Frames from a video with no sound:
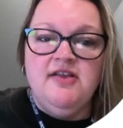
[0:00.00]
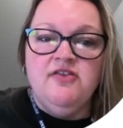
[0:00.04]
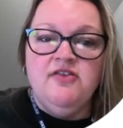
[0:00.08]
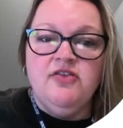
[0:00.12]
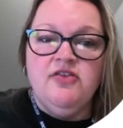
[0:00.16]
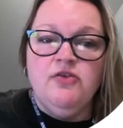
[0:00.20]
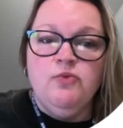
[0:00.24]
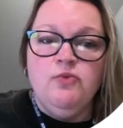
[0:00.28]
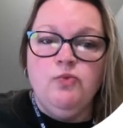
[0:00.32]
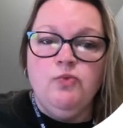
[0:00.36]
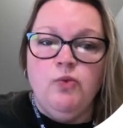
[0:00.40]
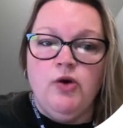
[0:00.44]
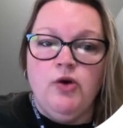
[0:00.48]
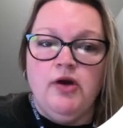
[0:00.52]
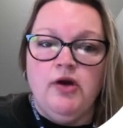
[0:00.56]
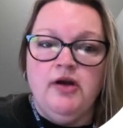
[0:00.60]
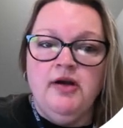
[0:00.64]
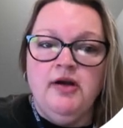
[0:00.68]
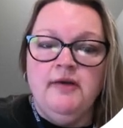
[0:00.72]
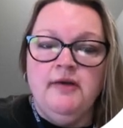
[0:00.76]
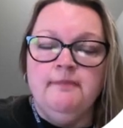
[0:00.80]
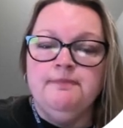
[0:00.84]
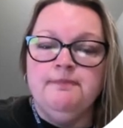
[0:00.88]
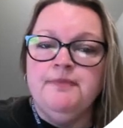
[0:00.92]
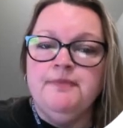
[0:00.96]
the
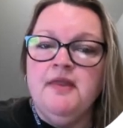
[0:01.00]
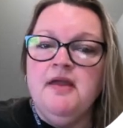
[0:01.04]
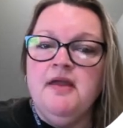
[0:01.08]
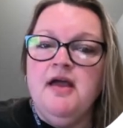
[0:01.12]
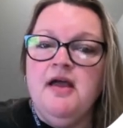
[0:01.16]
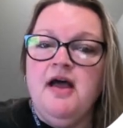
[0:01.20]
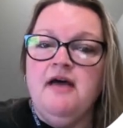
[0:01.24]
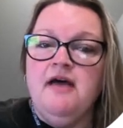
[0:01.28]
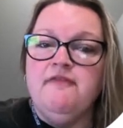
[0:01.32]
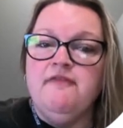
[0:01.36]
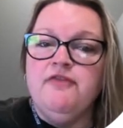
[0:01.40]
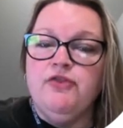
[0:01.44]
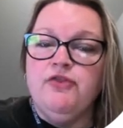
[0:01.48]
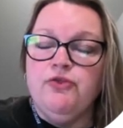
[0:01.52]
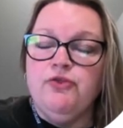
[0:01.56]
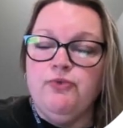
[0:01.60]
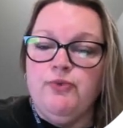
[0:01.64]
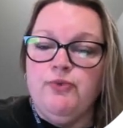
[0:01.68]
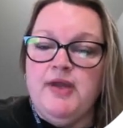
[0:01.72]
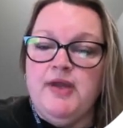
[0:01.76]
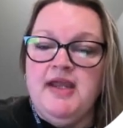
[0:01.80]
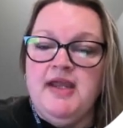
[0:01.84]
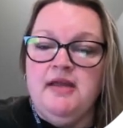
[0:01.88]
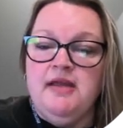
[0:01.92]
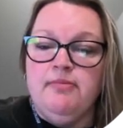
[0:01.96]
work of
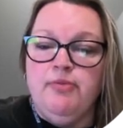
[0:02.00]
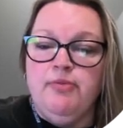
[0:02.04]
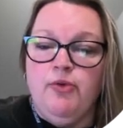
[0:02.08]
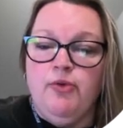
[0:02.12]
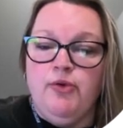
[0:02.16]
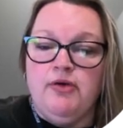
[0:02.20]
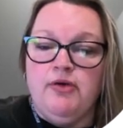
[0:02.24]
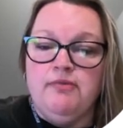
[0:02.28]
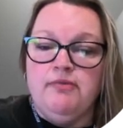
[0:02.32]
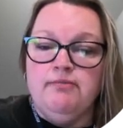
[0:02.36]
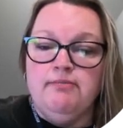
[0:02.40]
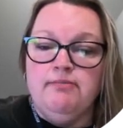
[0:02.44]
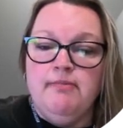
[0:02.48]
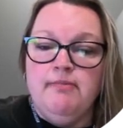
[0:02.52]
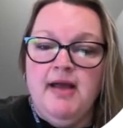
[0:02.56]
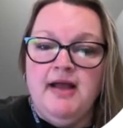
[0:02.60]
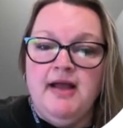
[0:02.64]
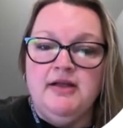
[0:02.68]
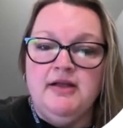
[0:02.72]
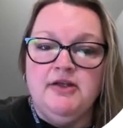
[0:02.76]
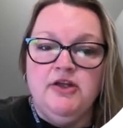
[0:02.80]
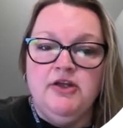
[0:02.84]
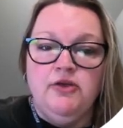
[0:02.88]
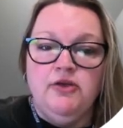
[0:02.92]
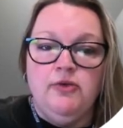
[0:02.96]
three important
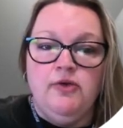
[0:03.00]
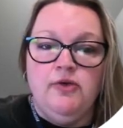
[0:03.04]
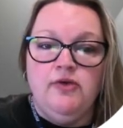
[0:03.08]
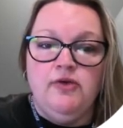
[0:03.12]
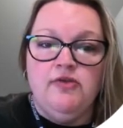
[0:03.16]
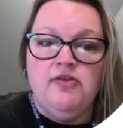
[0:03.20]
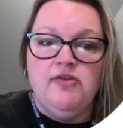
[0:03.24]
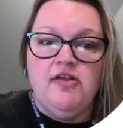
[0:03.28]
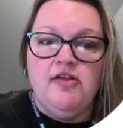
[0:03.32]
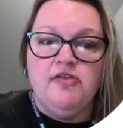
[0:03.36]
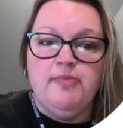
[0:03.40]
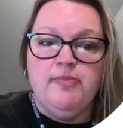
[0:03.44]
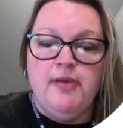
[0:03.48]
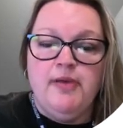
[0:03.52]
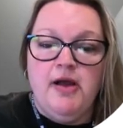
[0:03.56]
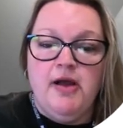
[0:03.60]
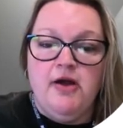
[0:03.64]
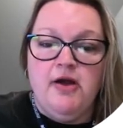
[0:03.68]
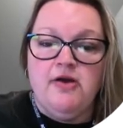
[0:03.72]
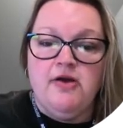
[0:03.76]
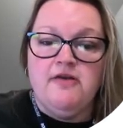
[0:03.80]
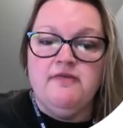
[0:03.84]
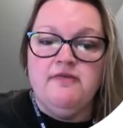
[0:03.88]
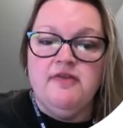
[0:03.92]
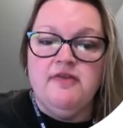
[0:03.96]
molecules as
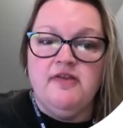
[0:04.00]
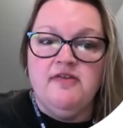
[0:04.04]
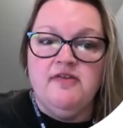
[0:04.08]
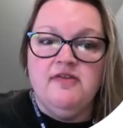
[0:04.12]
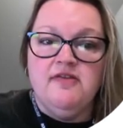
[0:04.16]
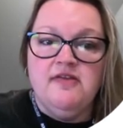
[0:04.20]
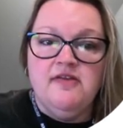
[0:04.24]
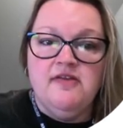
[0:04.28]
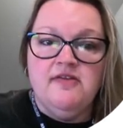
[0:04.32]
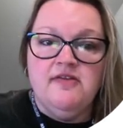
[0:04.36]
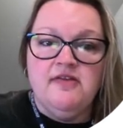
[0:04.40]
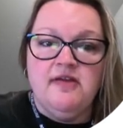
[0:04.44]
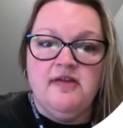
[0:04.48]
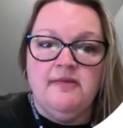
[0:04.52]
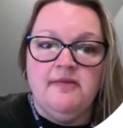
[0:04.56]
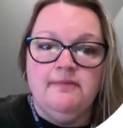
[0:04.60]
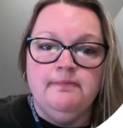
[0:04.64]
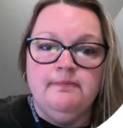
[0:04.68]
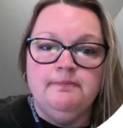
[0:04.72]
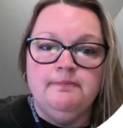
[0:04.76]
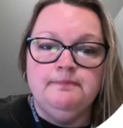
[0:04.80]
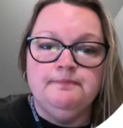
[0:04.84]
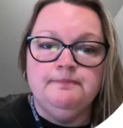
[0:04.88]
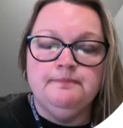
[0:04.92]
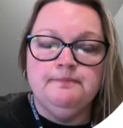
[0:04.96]
part of this system.
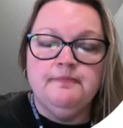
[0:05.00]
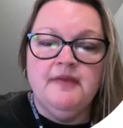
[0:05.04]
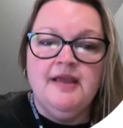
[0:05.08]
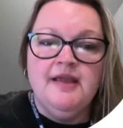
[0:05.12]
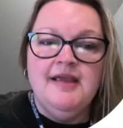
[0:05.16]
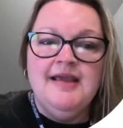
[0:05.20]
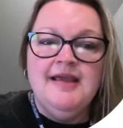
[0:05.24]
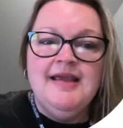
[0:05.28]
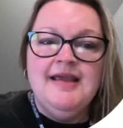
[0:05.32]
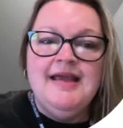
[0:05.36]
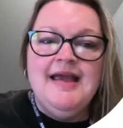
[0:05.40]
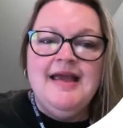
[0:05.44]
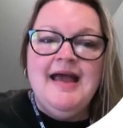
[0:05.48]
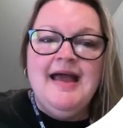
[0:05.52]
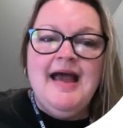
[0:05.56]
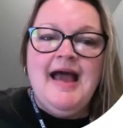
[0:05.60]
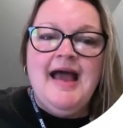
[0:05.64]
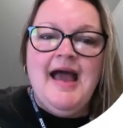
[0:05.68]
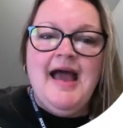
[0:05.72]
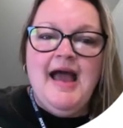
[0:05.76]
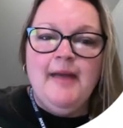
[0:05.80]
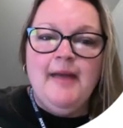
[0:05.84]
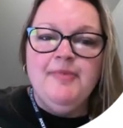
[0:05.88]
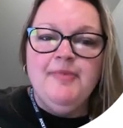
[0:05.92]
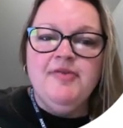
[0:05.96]

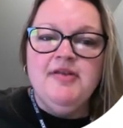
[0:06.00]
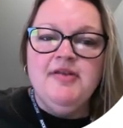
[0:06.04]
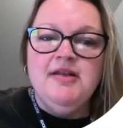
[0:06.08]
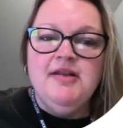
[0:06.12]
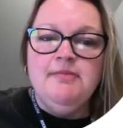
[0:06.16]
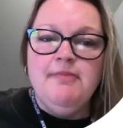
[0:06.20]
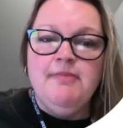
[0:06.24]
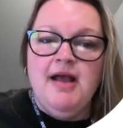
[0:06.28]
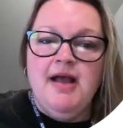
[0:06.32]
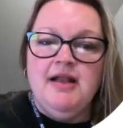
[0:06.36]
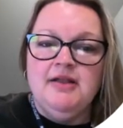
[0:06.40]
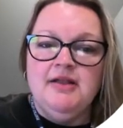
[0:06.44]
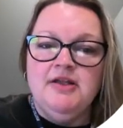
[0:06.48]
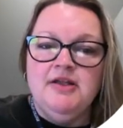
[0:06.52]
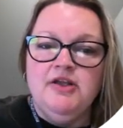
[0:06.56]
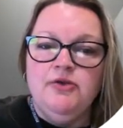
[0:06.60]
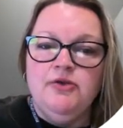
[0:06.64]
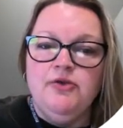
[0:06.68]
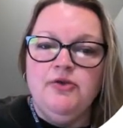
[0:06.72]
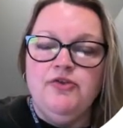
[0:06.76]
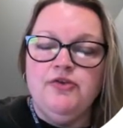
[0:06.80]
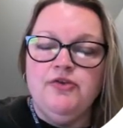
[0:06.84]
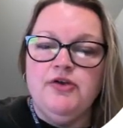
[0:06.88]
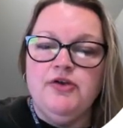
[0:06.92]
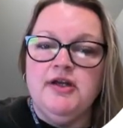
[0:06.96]
Opsonine
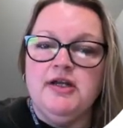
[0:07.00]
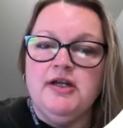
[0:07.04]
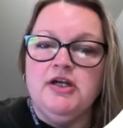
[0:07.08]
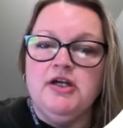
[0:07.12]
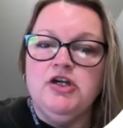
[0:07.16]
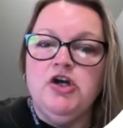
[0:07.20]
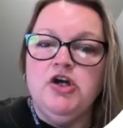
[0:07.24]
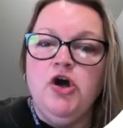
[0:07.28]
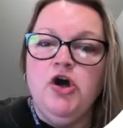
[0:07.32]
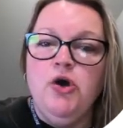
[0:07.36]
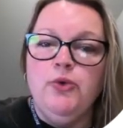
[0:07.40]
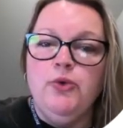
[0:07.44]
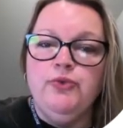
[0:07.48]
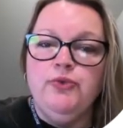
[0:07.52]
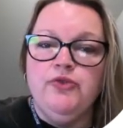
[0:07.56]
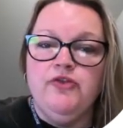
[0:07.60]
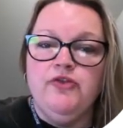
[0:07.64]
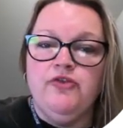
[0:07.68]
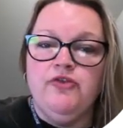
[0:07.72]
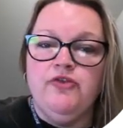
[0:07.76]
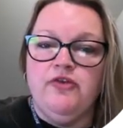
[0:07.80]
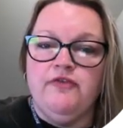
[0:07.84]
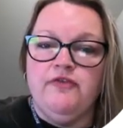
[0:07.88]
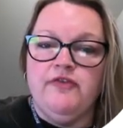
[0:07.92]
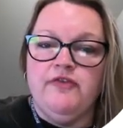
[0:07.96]
molecules are going to coat the
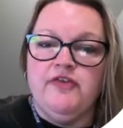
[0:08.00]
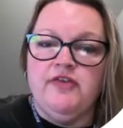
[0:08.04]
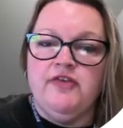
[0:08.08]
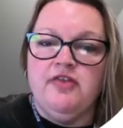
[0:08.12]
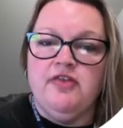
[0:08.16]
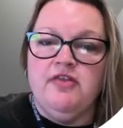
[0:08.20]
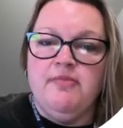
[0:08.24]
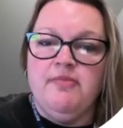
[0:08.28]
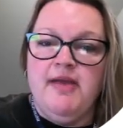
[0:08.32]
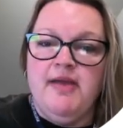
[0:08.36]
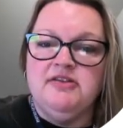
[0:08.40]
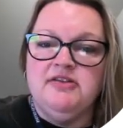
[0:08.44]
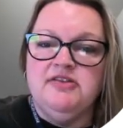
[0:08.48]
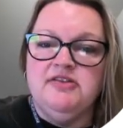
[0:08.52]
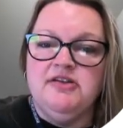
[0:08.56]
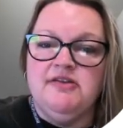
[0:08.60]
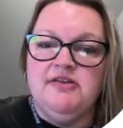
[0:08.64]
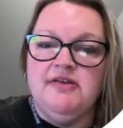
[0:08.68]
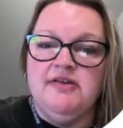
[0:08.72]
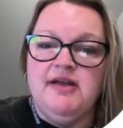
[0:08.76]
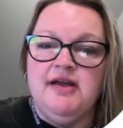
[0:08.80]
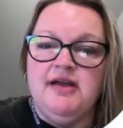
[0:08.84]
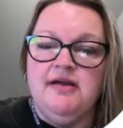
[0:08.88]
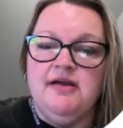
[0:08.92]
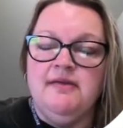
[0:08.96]
surface of the
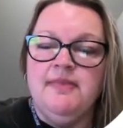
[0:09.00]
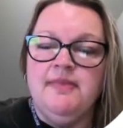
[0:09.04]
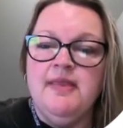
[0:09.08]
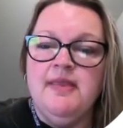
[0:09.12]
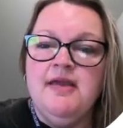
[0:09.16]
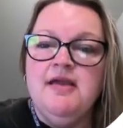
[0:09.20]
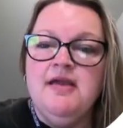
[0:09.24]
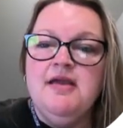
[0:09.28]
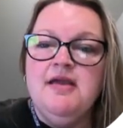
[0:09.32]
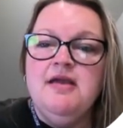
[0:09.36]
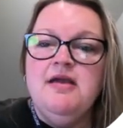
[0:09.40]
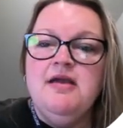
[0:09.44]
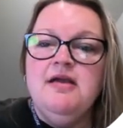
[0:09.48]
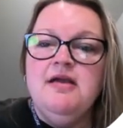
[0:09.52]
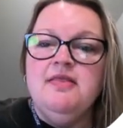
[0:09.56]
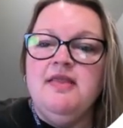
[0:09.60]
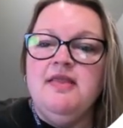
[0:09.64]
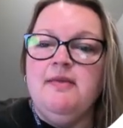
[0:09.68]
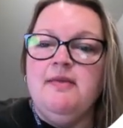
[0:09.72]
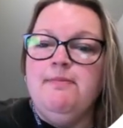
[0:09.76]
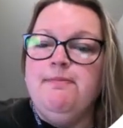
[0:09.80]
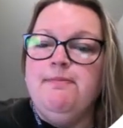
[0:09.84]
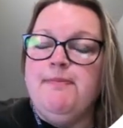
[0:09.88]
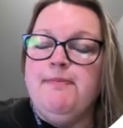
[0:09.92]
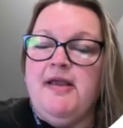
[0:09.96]
bacteria.
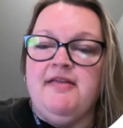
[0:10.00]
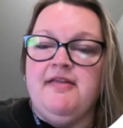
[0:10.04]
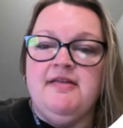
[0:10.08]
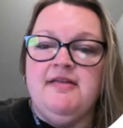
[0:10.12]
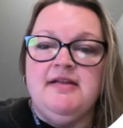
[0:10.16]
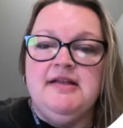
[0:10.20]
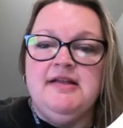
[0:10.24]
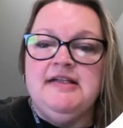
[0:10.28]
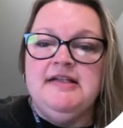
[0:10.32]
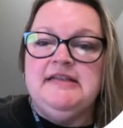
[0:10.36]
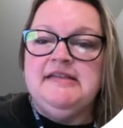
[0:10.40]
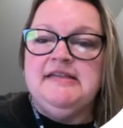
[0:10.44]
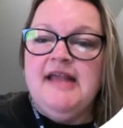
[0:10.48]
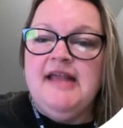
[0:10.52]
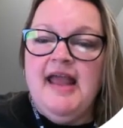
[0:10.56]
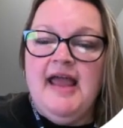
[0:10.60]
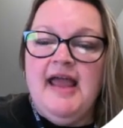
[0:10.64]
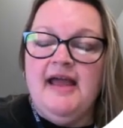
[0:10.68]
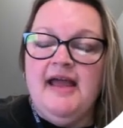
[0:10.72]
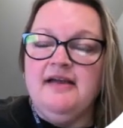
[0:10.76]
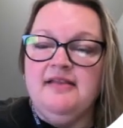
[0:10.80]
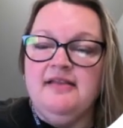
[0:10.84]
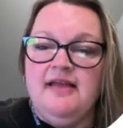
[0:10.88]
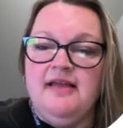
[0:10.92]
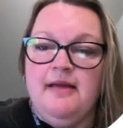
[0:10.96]
They basically
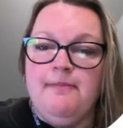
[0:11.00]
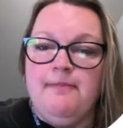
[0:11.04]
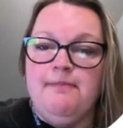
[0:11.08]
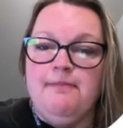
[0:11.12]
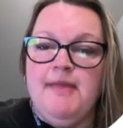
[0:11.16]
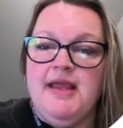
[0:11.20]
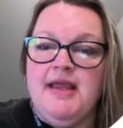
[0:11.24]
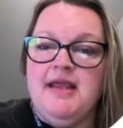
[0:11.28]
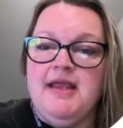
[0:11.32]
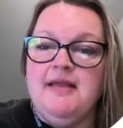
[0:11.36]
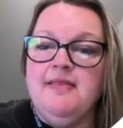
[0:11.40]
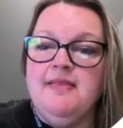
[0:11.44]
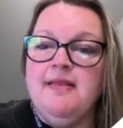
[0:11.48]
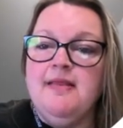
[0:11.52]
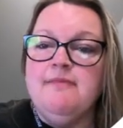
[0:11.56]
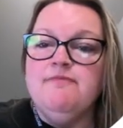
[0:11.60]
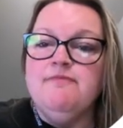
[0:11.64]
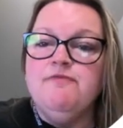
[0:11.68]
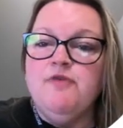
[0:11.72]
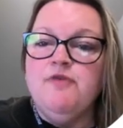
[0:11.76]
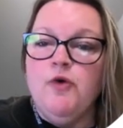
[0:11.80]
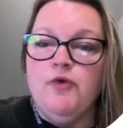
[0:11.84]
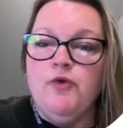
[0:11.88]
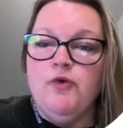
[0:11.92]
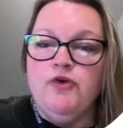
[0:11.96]
tag them, making
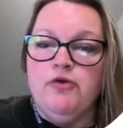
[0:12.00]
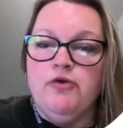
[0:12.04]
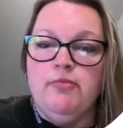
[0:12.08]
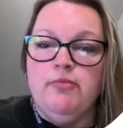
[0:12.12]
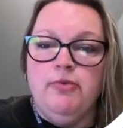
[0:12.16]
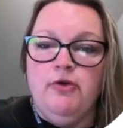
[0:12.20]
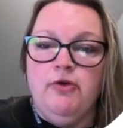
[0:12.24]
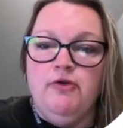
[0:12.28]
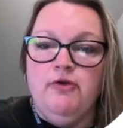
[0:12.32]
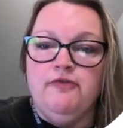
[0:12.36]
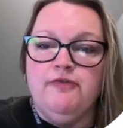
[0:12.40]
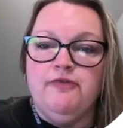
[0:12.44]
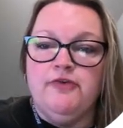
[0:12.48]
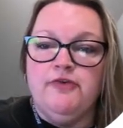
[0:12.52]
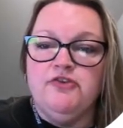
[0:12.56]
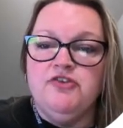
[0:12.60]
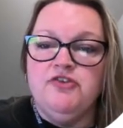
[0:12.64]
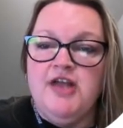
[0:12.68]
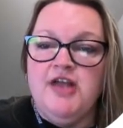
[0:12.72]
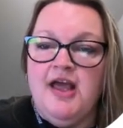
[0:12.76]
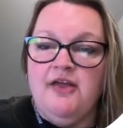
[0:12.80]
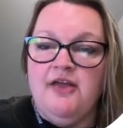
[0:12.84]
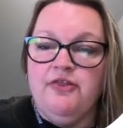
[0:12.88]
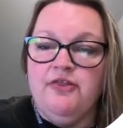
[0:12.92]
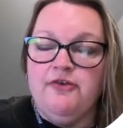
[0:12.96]
them vulnerable for
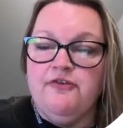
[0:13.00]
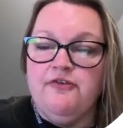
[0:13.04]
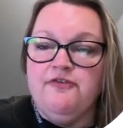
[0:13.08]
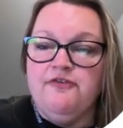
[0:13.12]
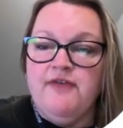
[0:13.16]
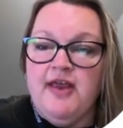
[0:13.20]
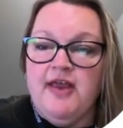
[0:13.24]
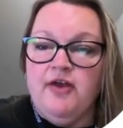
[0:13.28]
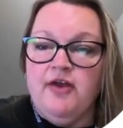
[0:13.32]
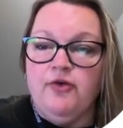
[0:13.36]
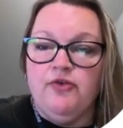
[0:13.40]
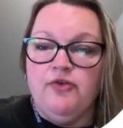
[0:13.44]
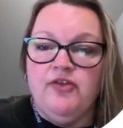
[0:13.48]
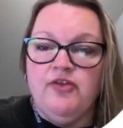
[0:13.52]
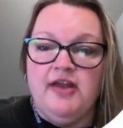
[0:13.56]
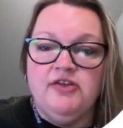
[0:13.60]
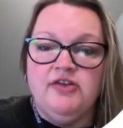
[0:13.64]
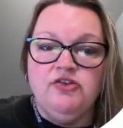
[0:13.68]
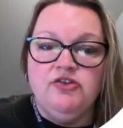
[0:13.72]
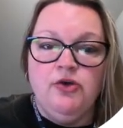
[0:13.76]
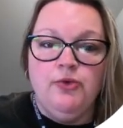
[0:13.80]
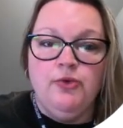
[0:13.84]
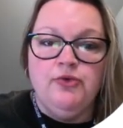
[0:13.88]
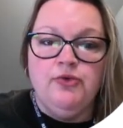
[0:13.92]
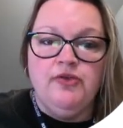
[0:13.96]
death or
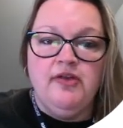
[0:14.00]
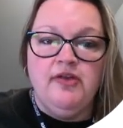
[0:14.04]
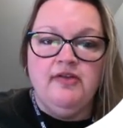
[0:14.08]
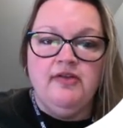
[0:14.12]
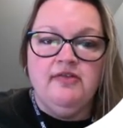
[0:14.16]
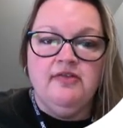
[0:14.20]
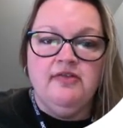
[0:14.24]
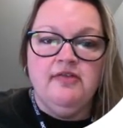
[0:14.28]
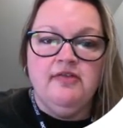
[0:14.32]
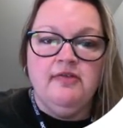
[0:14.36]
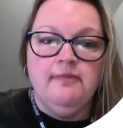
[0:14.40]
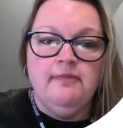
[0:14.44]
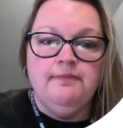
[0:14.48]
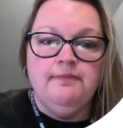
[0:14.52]
phagocytosis.